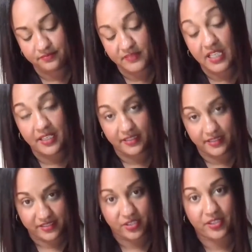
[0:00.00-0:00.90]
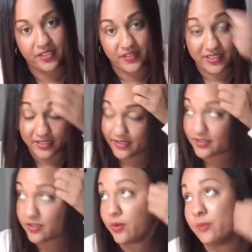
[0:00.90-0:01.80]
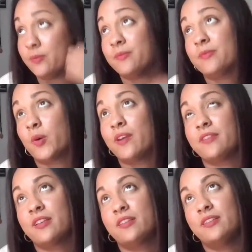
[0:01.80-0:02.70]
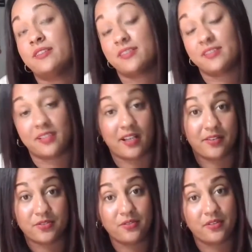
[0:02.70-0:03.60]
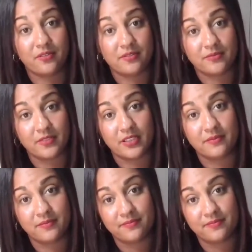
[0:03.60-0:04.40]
And this hits home, quite frankly. This is kind of the truth of it, right?